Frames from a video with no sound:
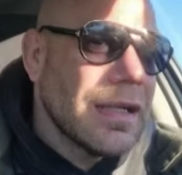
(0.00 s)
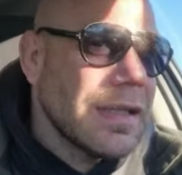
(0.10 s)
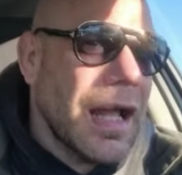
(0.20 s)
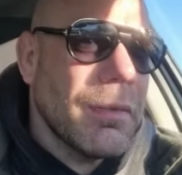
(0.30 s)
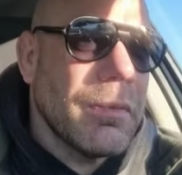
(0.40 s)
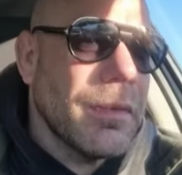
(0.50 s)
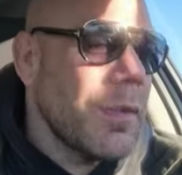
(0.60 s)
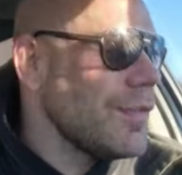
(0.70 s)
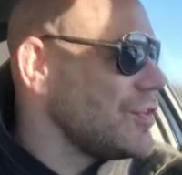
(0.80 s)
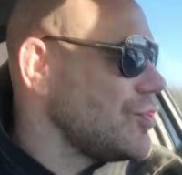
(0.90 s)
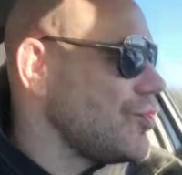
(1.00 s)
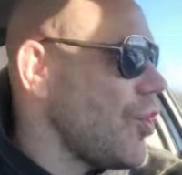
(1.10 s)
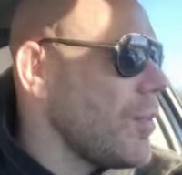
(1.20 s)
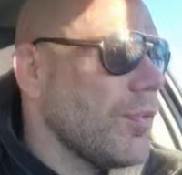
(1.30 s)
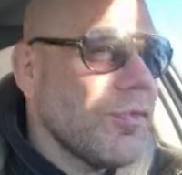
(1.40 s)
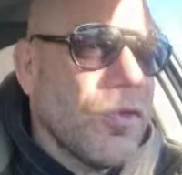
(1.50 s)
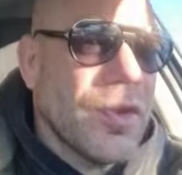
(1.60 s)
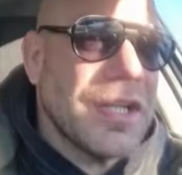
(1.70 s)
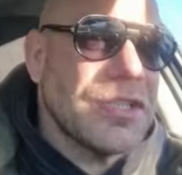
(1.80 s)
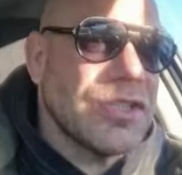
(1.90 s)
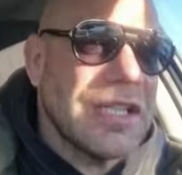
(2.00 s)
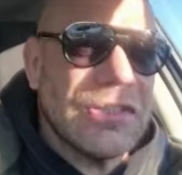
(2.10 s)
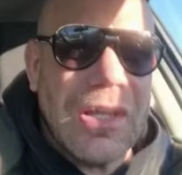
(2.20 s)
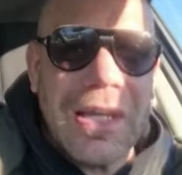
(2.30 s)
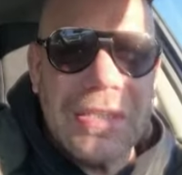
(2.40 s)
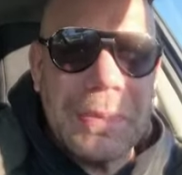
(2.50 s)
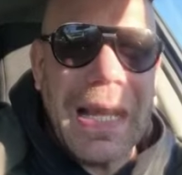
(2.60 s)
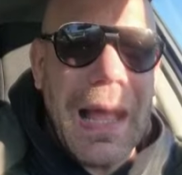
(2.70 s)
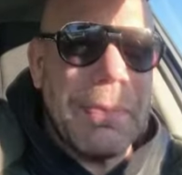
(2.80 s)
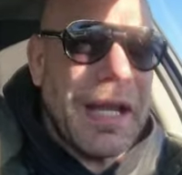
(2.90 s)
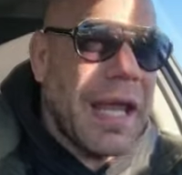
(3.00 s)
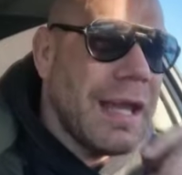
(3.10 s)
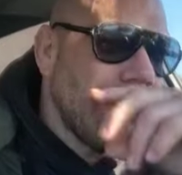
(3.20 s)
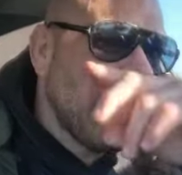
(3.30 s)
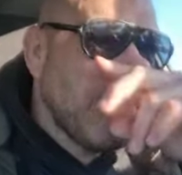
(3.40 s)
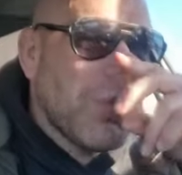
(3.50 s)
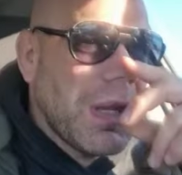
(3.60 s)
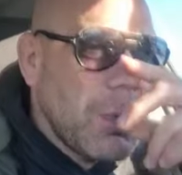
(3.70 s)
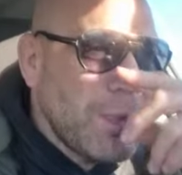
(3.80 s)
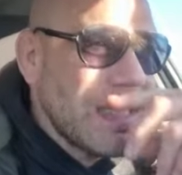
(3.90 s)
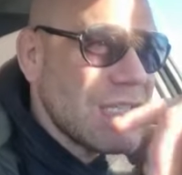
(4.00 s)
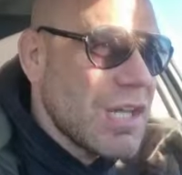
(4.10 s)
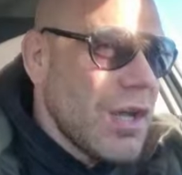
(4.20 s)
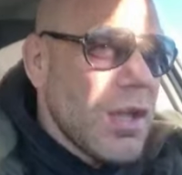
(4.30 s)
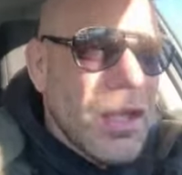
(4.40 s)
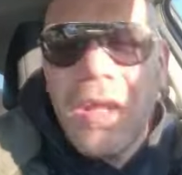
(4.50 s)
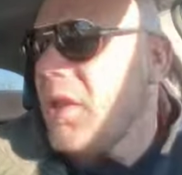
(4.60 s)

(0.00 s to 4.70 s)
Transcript: Now with his gerbil fucking sheets like he's been hibernating for fucking winter